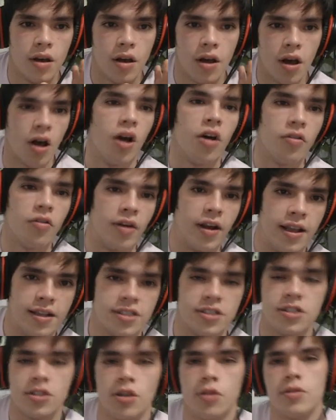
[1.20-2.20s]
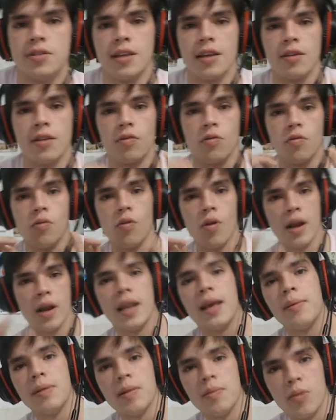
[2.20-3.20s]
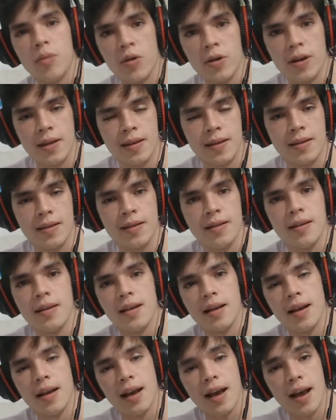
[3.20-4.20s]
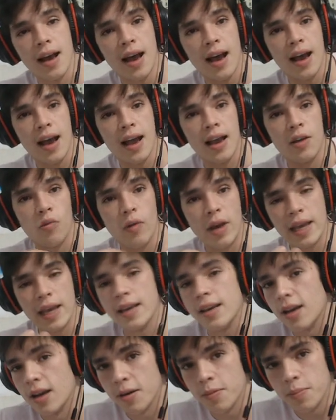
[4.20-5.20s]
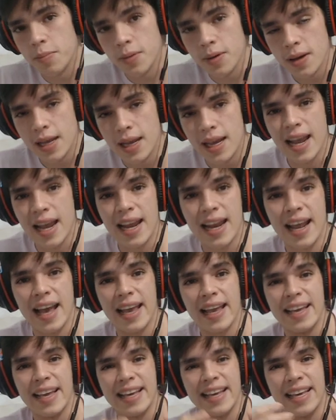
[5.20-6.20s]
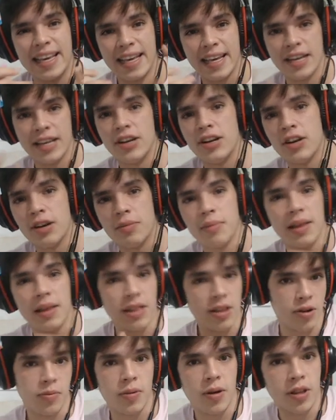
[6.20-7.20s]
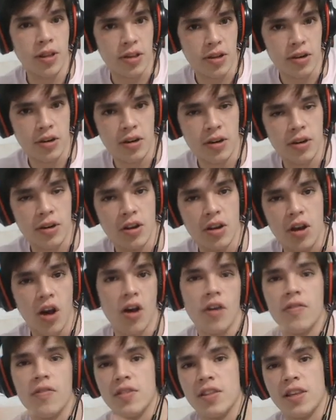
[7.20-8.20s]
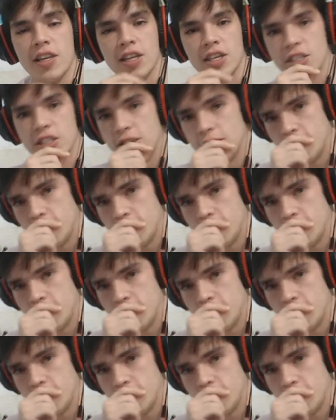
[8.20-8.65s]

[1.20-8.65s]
All right. So it's like 1 a.m. in the morning. I wake up and I hear my little brother off in the kitchen.